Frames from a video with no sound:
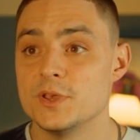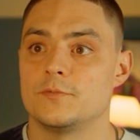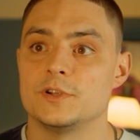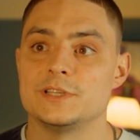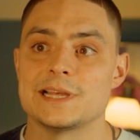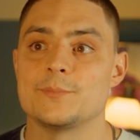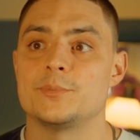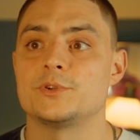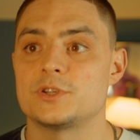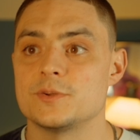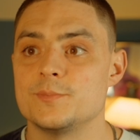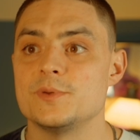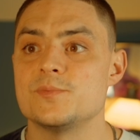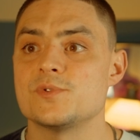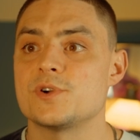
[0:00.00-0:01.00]
For example,
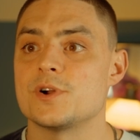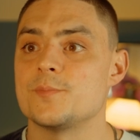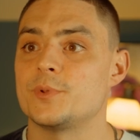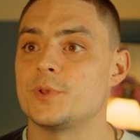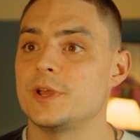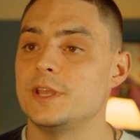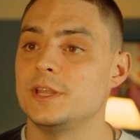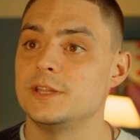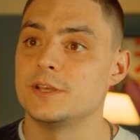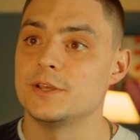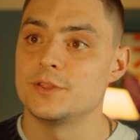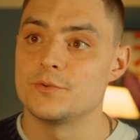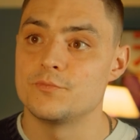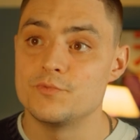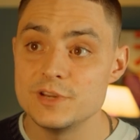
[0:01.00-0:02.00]
some people complain
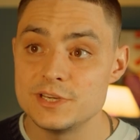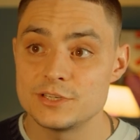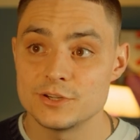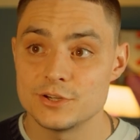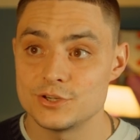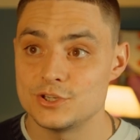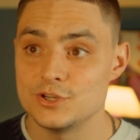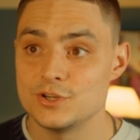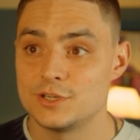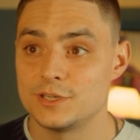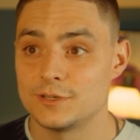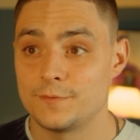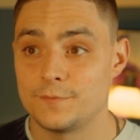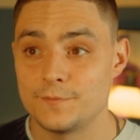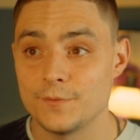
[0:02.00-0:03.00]
that the research
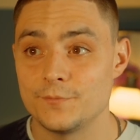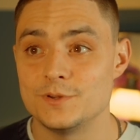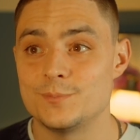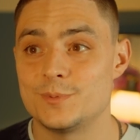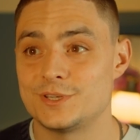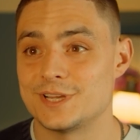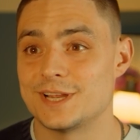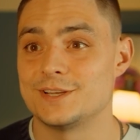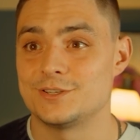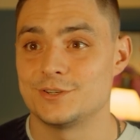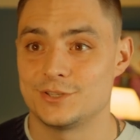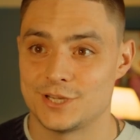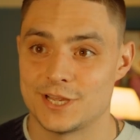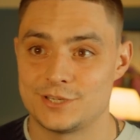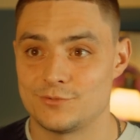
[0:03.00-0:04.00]
uses a 50%
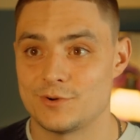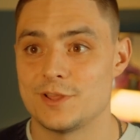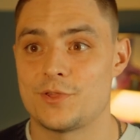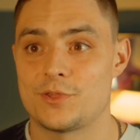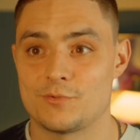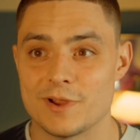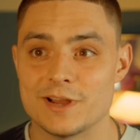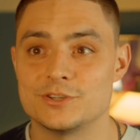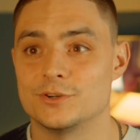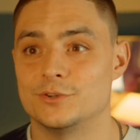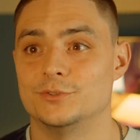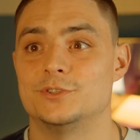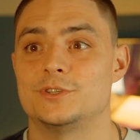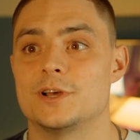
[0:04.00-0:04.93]
success rate threshold.